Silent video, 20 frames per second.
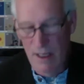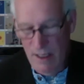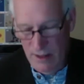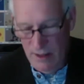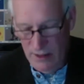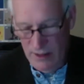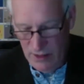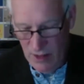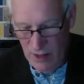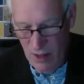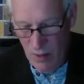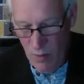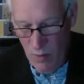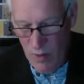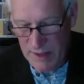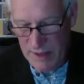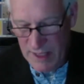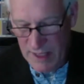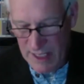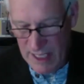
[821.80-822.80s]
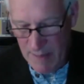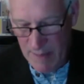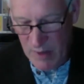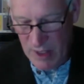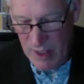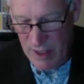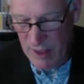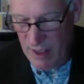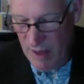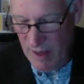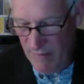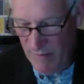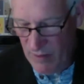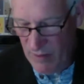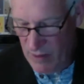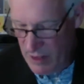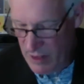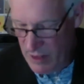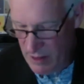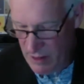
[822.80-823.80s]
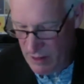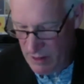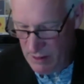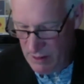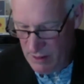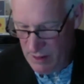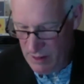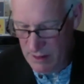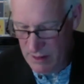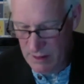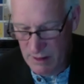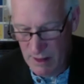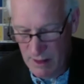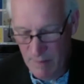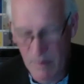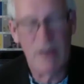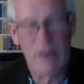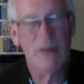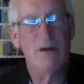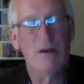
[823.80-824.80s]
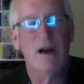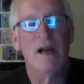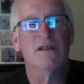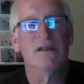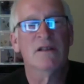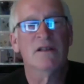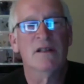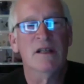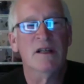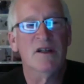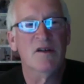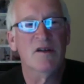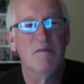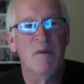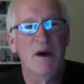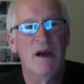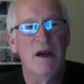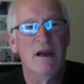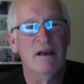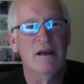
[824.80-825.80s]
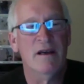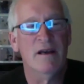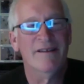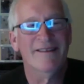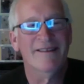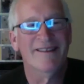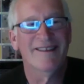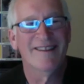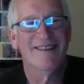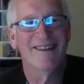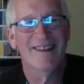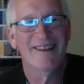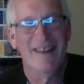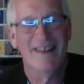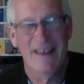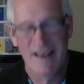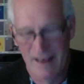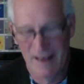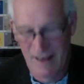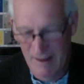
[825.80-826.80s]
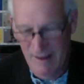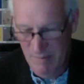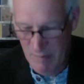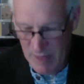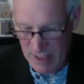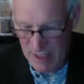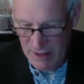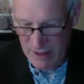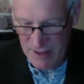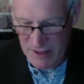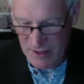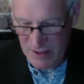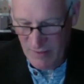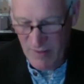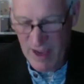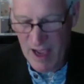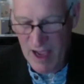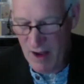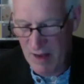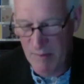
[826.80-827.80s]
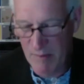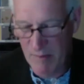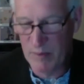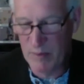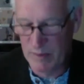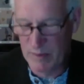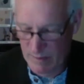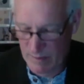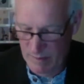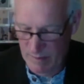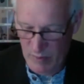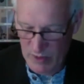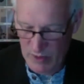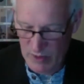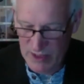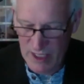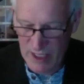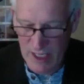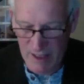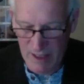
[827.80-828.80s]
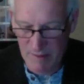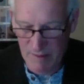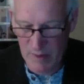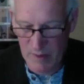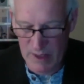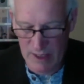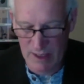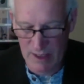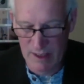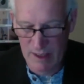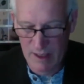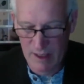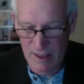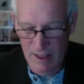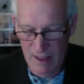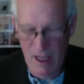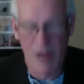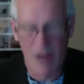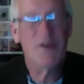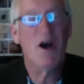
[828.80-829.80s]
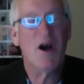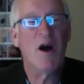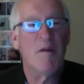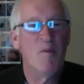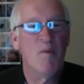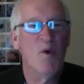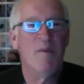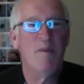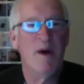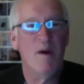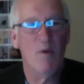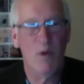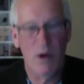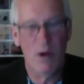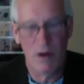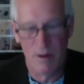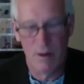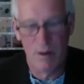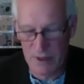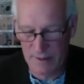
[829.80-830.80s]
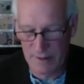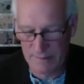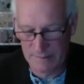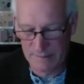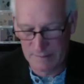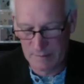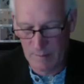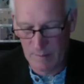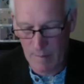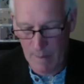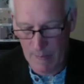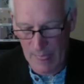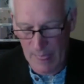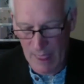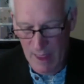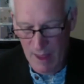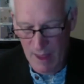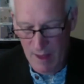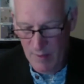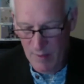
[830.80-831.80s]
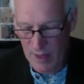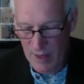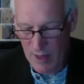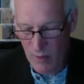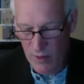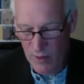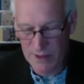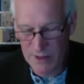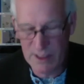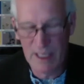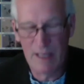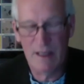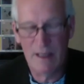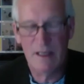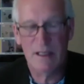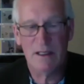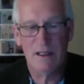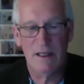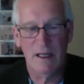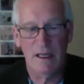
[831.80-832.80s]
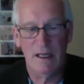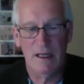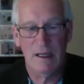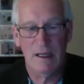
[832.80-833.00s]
So one thing I'm going to cover in here, and I'm going to try to stick to my my list of how I present it, but I'll talk more about worms. I will say this, that